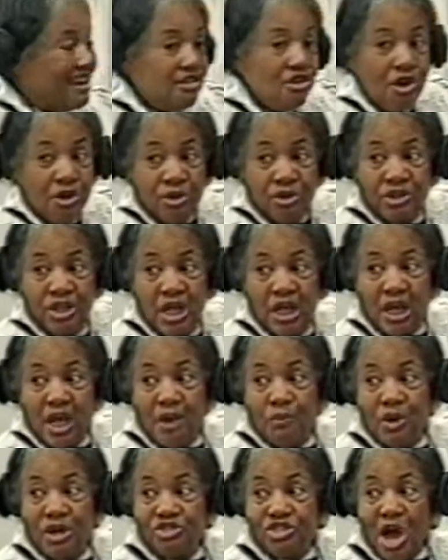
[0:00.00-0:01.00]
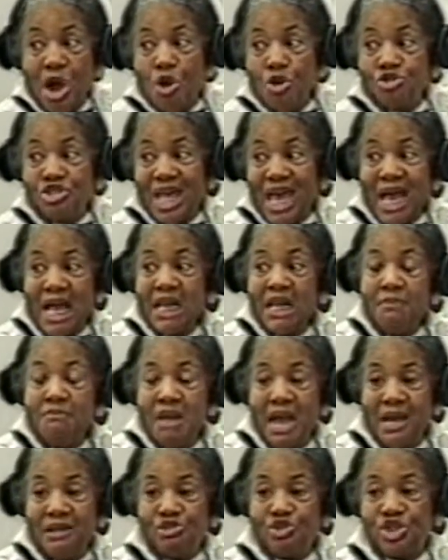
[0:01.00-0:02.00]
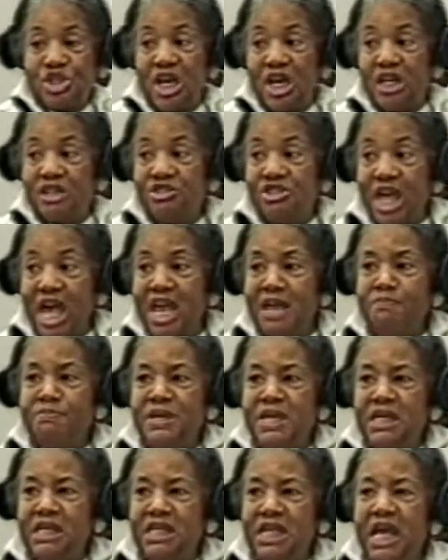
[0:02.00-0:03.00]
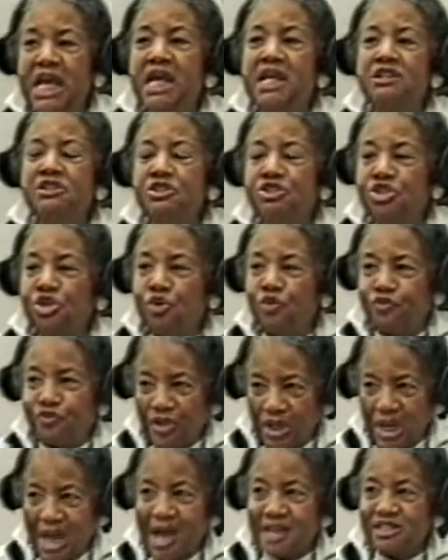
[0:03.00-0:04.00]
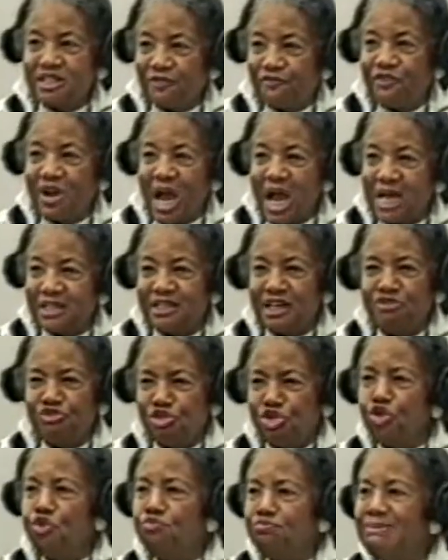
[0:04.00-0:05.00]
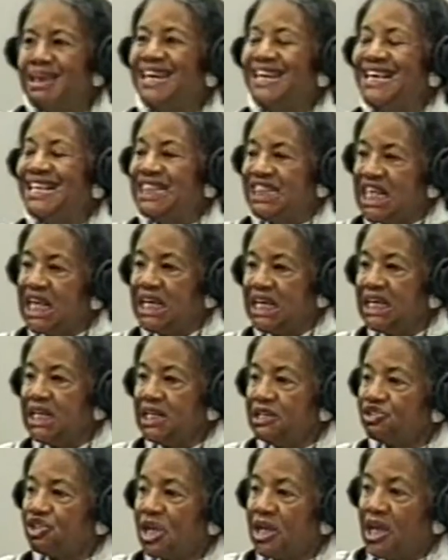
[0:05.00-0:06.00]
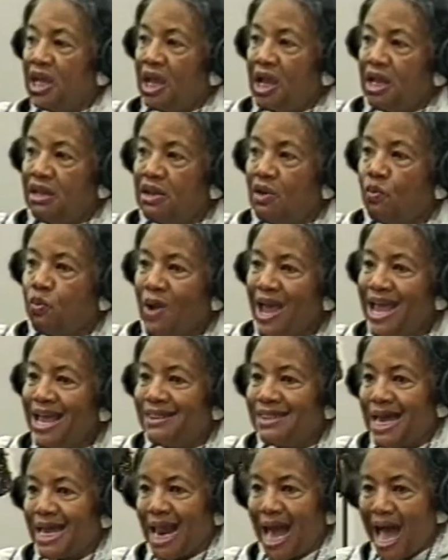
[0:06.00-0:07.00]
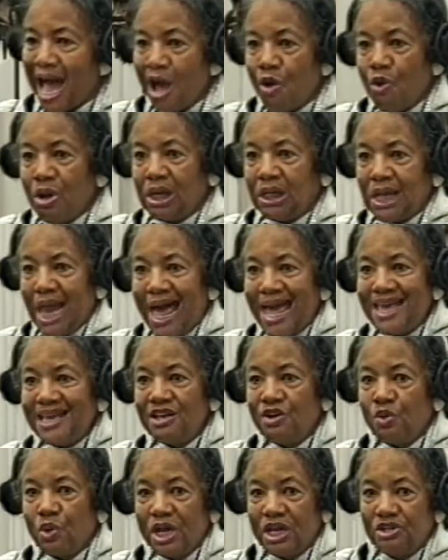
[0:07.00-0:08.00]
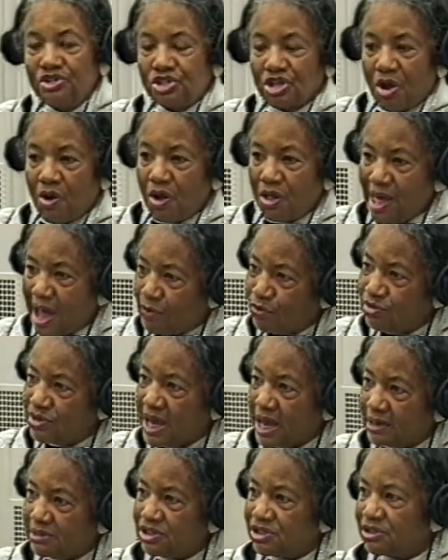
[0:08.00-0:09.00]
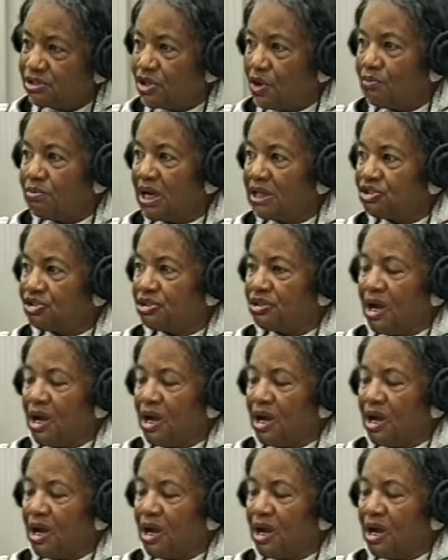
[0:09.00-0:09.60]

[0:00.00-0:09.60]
and earth. And with those elements, they begin to philosophize and do many things. And the way that our language, or I'm not so much